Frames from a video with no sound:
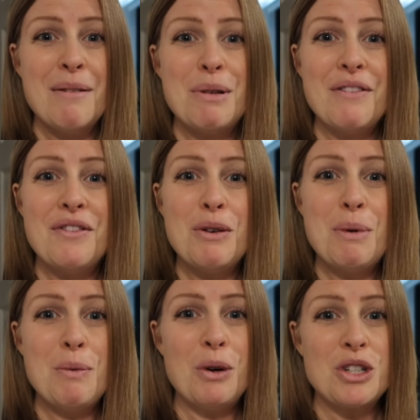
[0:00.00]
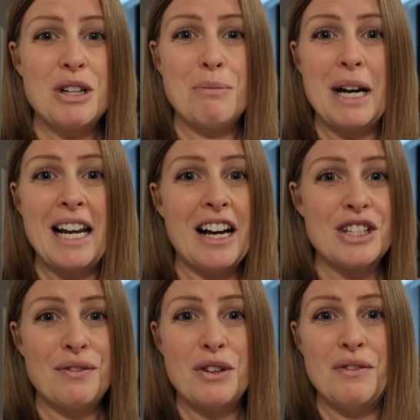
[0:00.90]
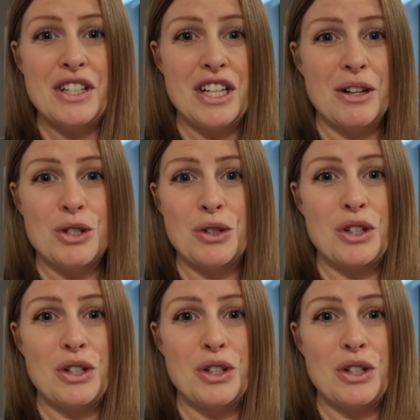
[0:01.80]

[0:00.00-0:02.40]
but if you've been watching my last few videos,